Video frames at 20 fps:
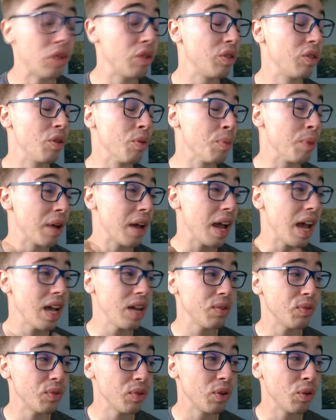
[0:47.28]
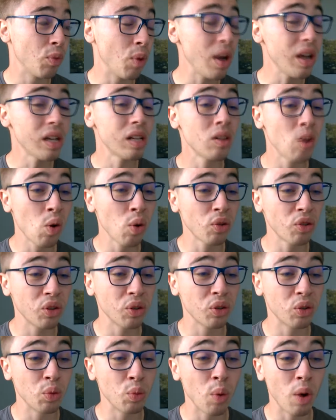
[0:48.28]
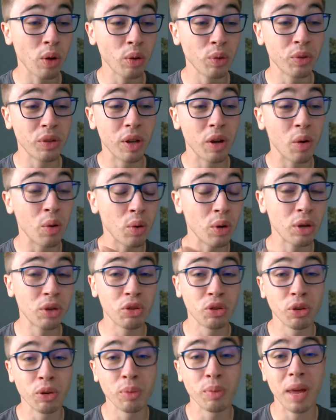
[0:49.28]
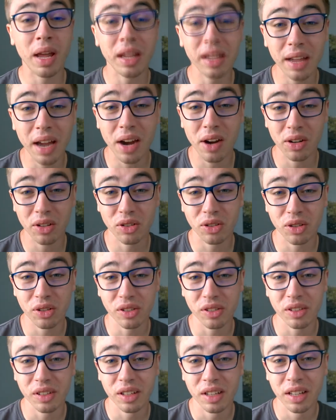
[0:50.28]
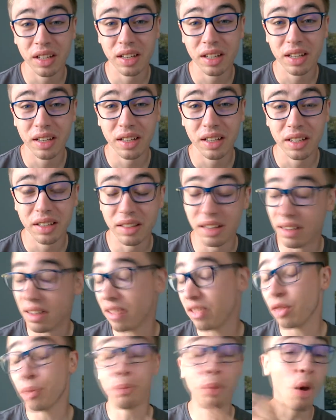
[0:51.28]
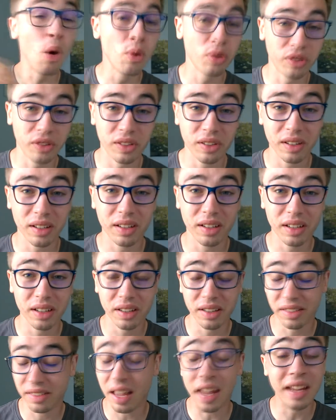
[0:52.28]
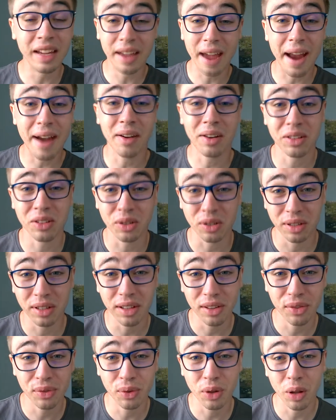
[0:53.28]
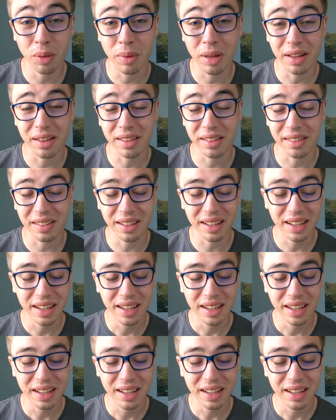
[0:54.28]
to behave way closer to one of the original main characters than the supposed same character in this film. It's